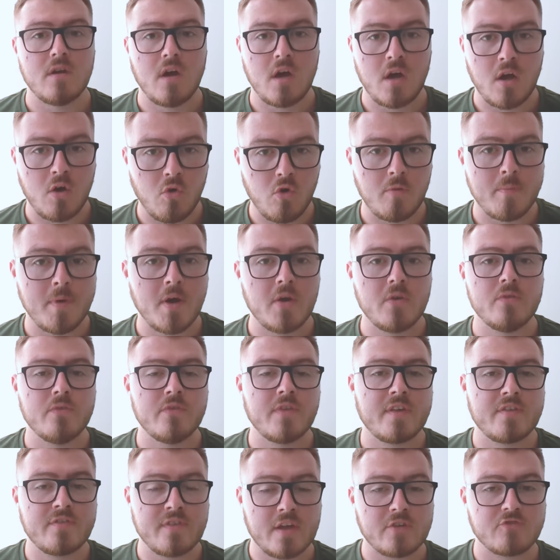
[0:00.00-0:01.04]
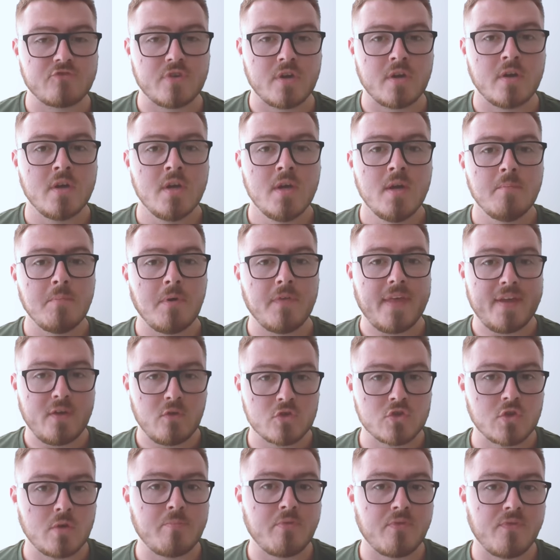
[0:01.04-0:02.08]
our hormones, etc. But they
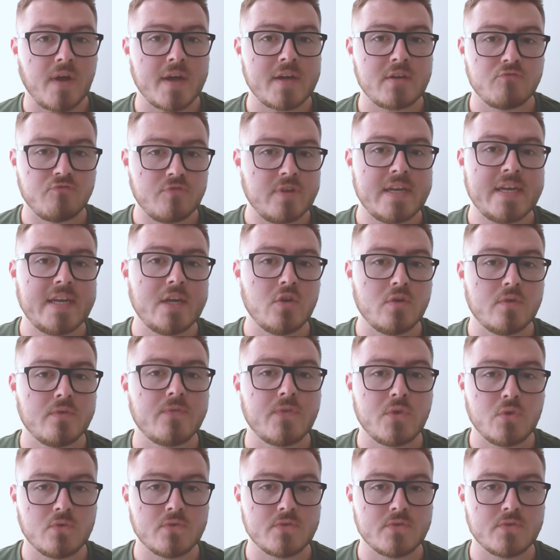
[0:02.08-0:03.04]
also provide a really good fuel